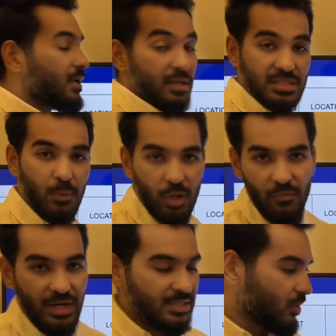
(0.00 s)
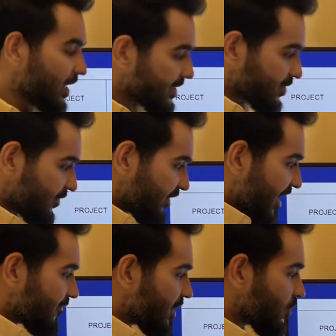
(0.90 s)
smaller villas. All right, so
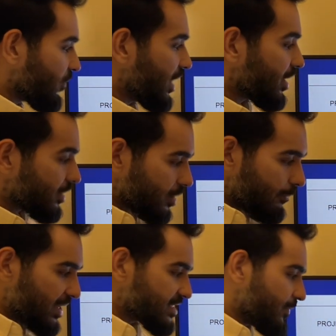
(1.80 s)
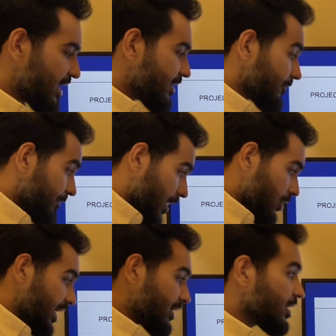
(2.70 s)
5-bedroom villa, the best bet. All
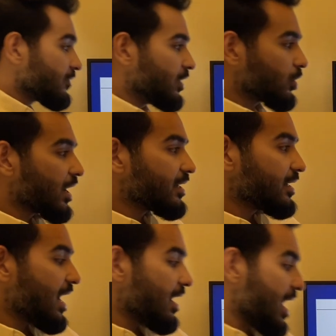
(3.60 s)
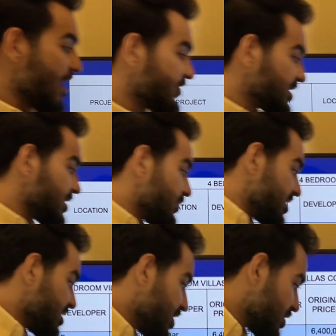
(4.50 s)
right, we're looking at an average
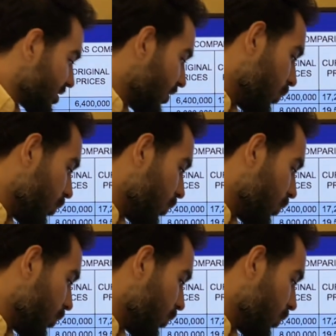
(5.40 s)
appreciation of